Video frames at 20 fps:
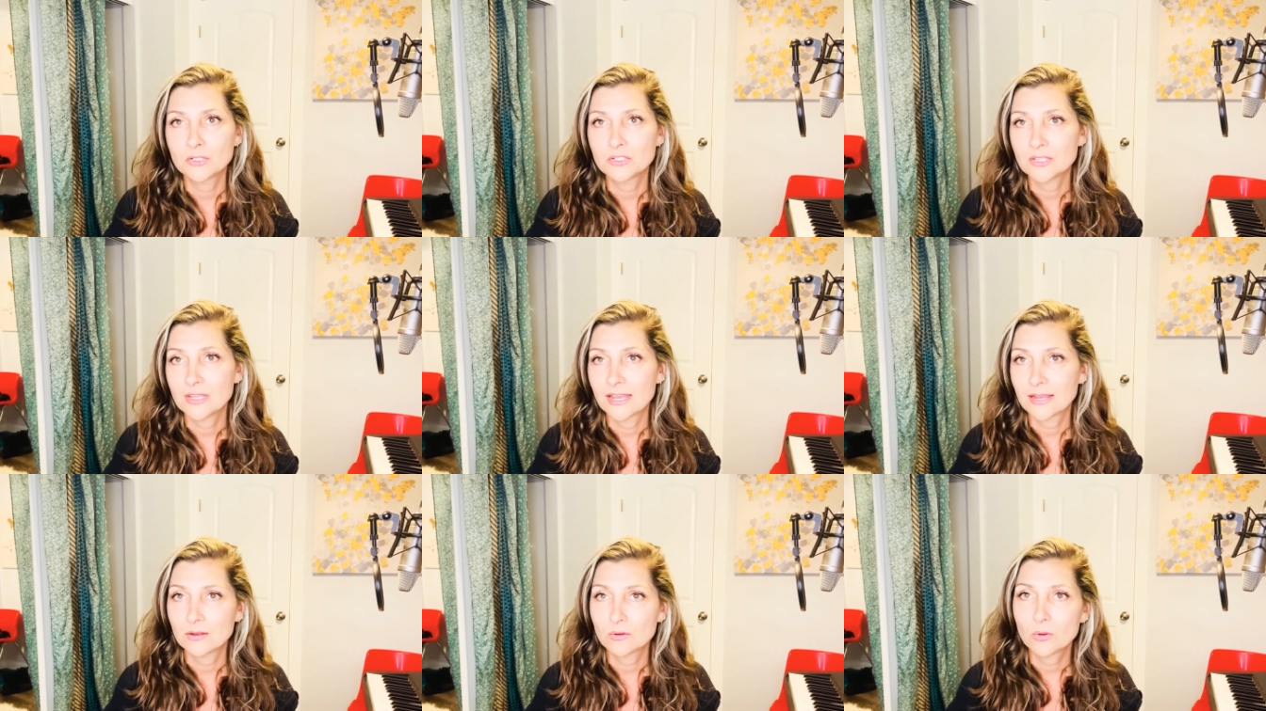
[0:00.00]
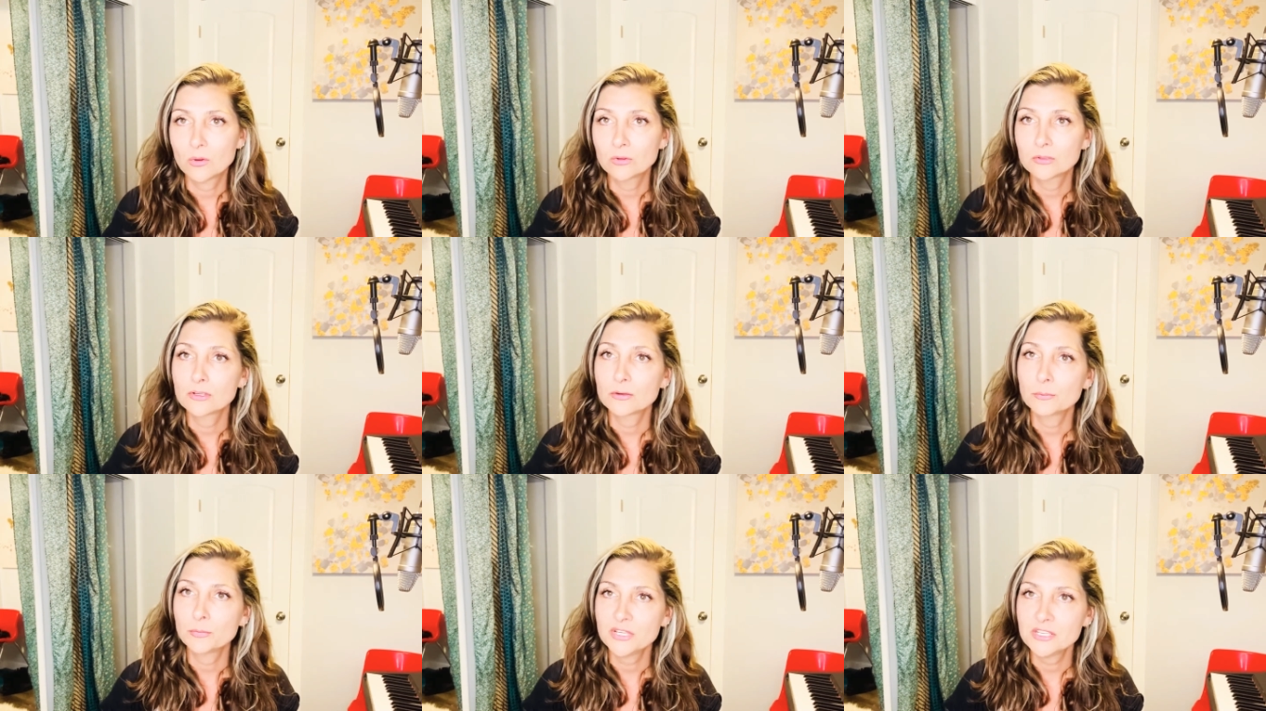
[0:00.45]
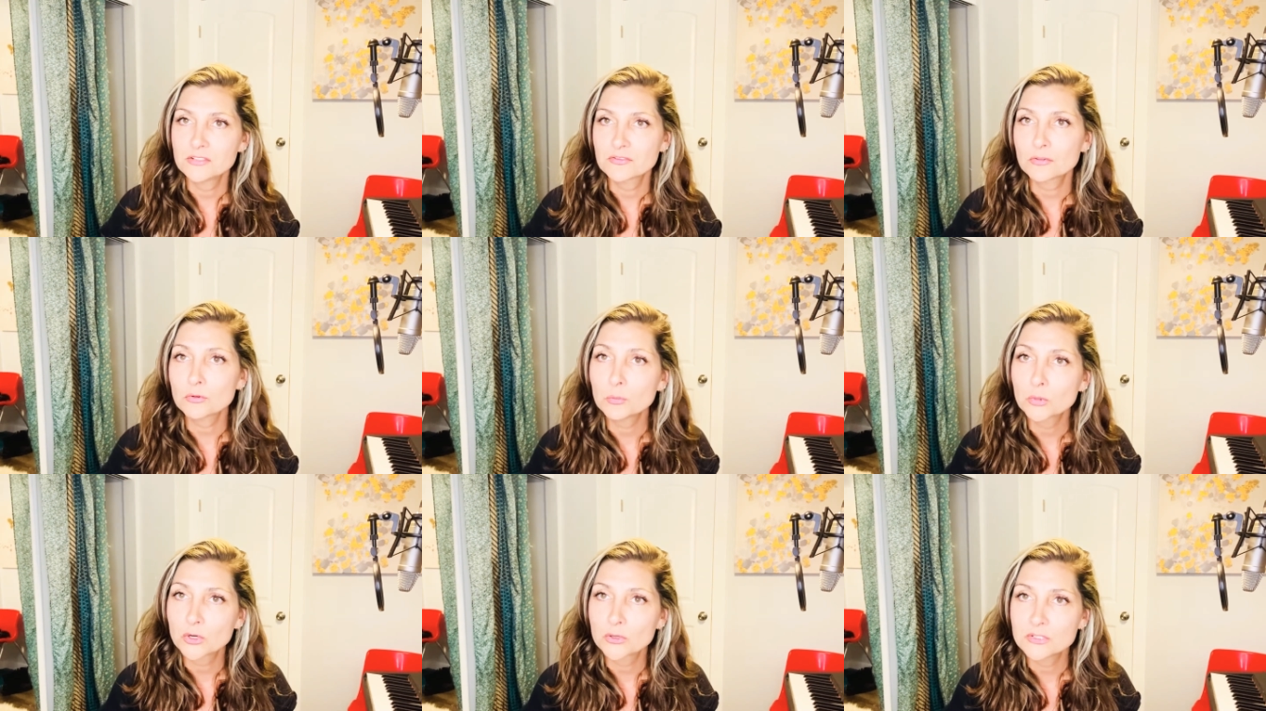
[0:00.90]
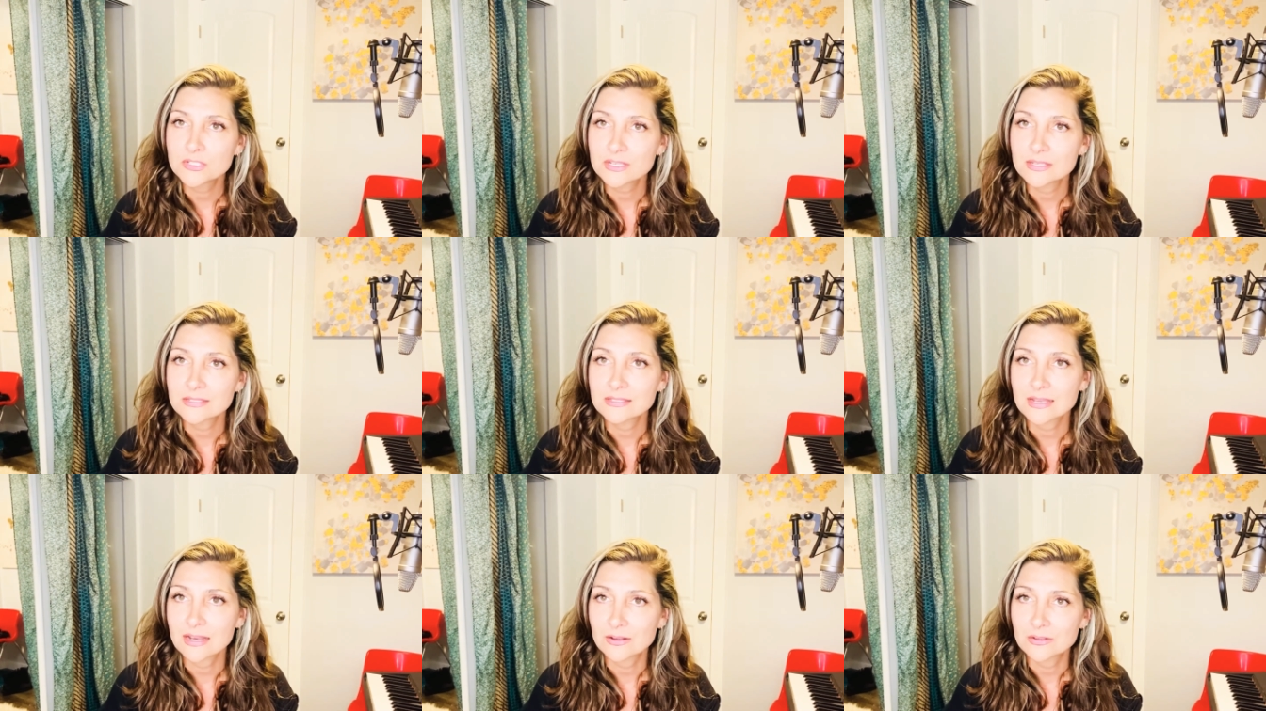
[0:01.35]
hold a peaceful
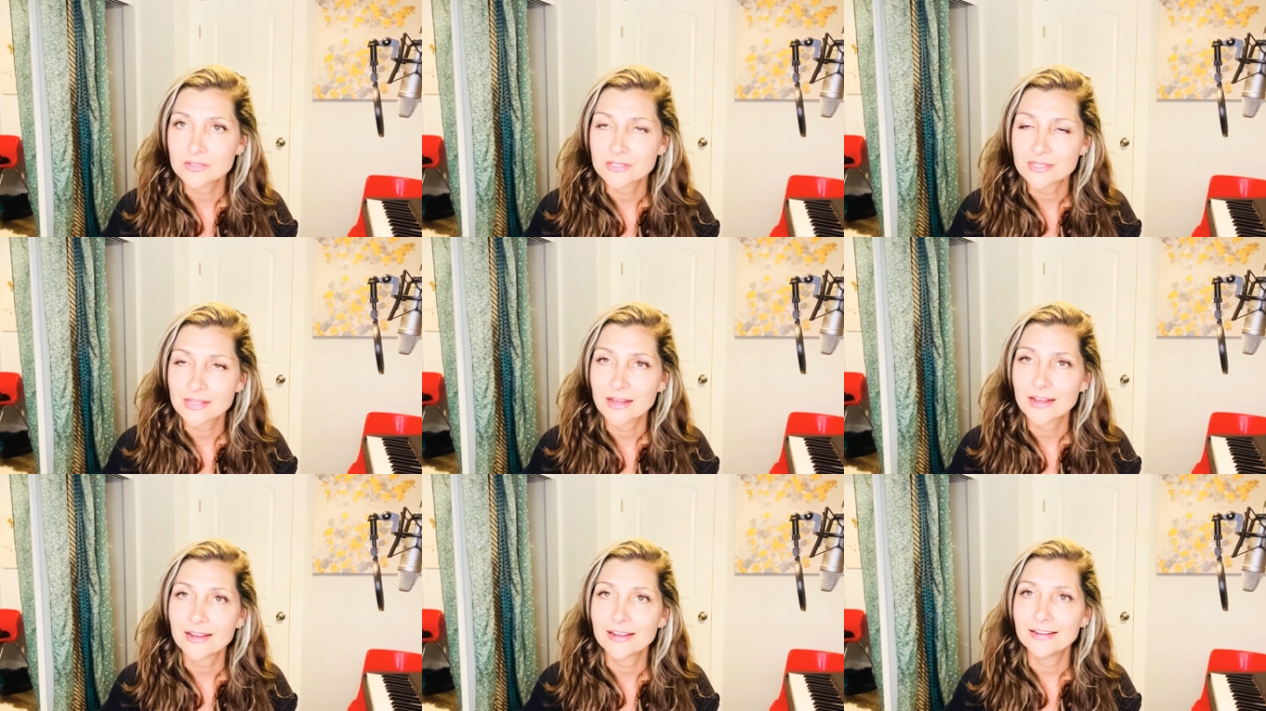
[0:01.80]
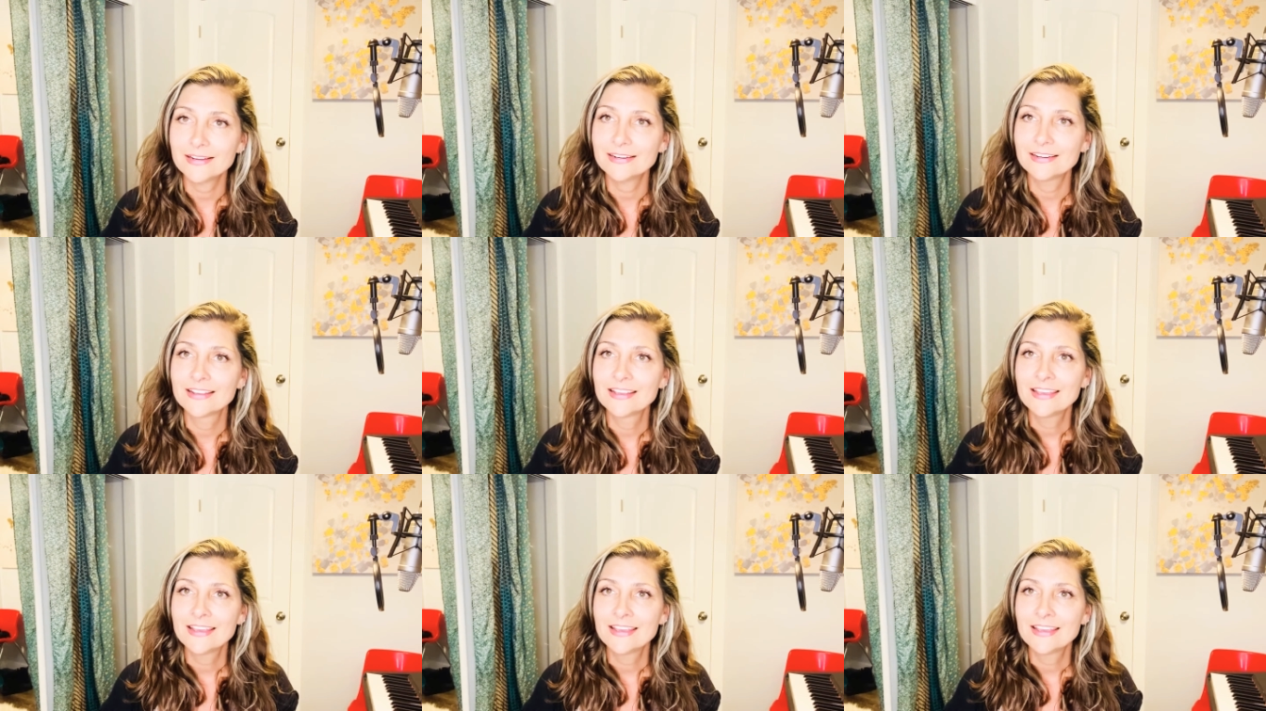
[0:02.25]
protest outside,